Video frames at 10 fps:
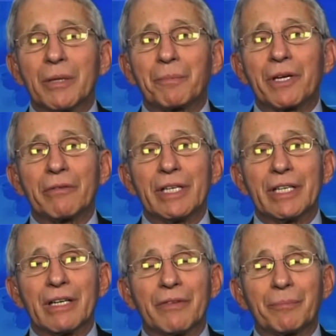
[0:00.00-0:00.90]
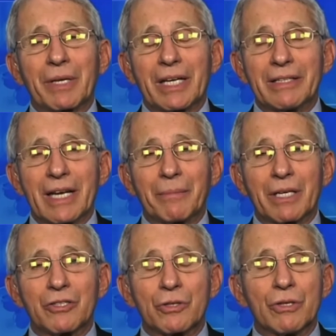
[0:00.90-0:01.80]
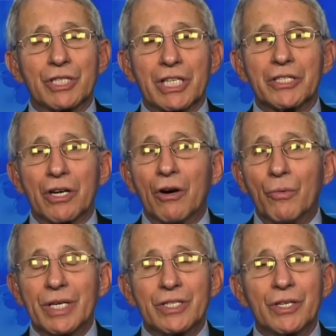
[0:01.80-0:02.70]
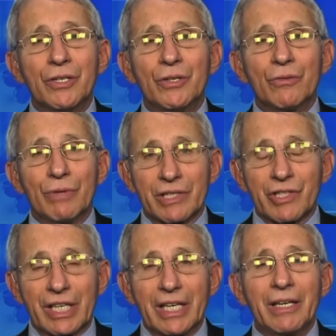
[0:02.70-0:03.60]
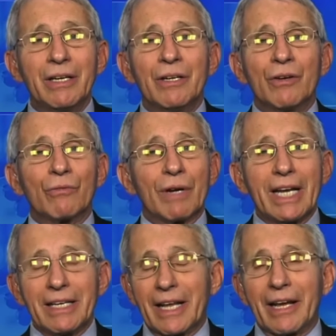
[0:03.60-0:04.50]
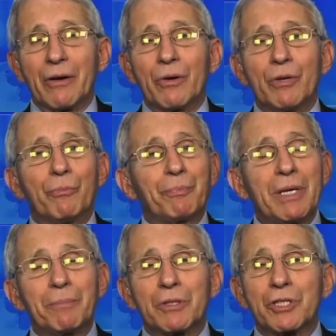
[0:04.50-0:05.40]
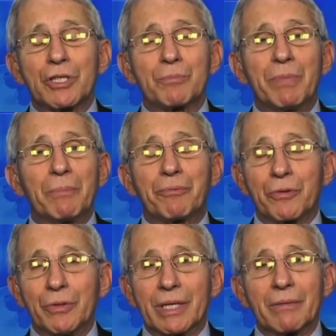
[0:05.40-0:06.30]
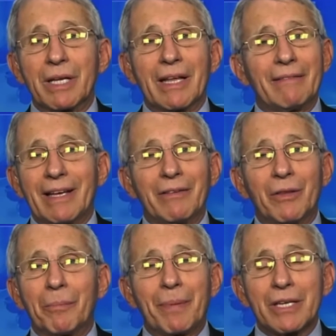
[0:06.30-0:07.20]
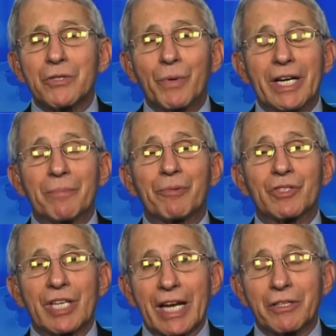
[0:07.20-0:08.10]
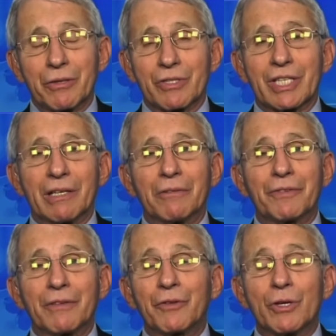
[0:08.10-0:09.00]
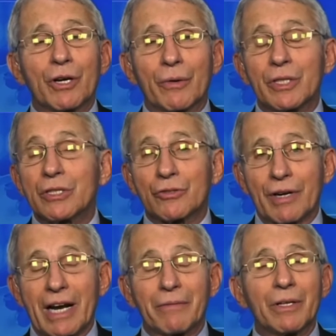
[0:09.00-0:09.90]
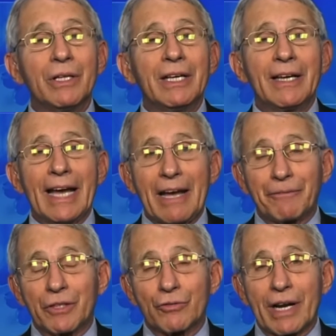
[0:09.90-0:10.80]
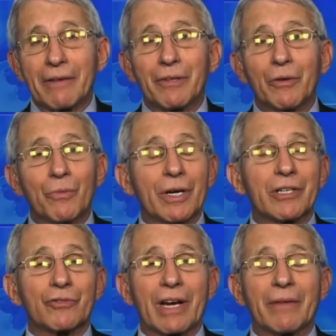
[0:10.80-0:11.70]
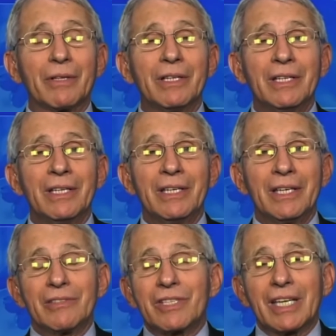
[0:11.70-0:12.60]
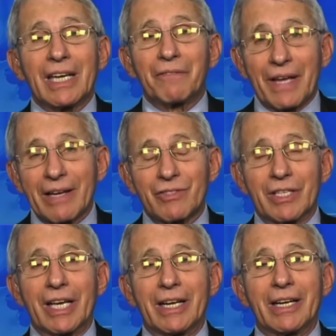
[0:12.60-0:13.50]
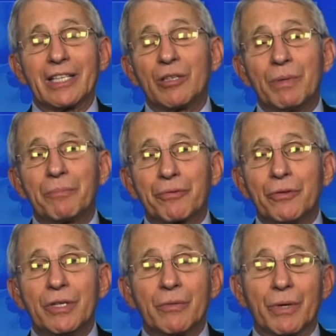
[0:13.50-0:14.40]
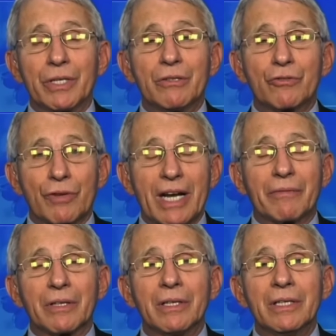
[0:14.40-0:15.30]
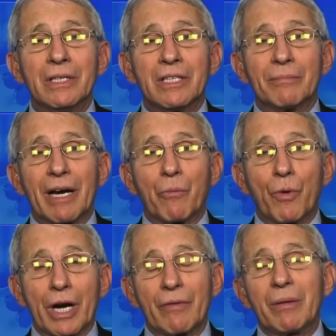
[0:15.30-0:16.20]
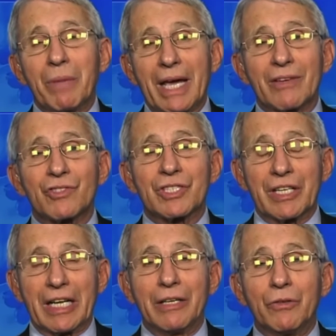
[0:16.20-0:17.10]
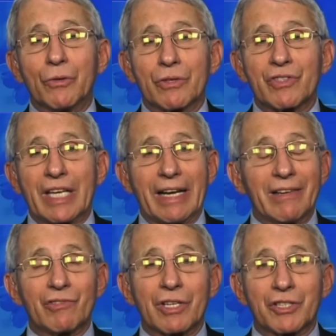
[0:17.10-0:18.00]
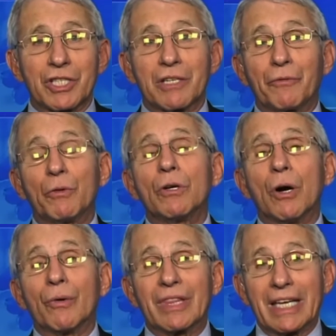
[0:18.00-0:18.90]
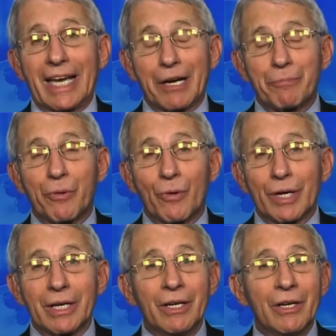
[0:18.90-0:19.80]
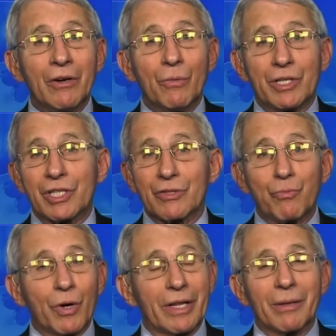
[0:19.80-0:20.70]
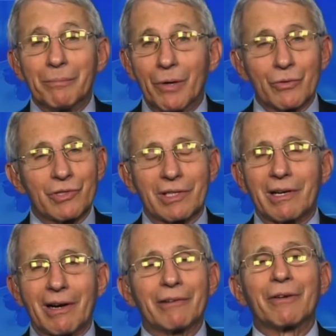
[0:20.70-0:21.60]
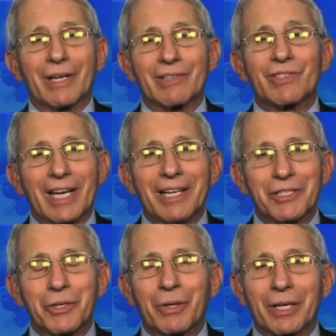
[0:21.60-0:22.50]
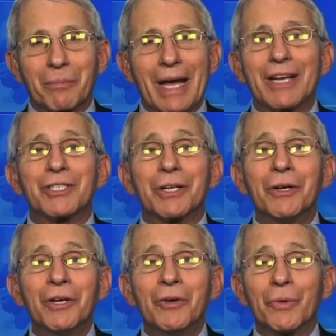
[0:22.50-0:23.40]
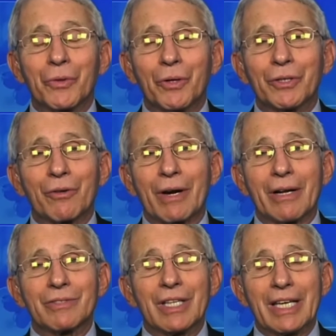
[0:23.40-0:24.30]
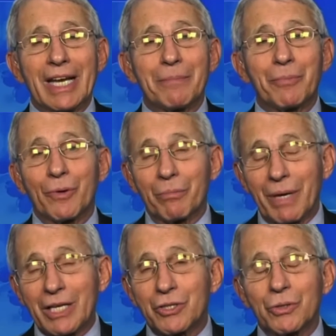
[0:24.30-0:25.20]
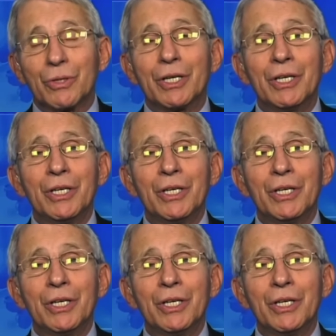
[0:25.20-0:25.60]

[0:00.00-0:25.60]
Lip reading: a period of a pandemic, George, is always risky. Right now, people should be prudent. And the best way to protect yourself if you're going to travel, have to travel, or want to travel, is to get vaccinated and to be prudent when you travel about wearing masks in indoor settings, such as if you go to the airport, which is one of the most congregate settings you could imagine with all the crowds in the airport. Make sure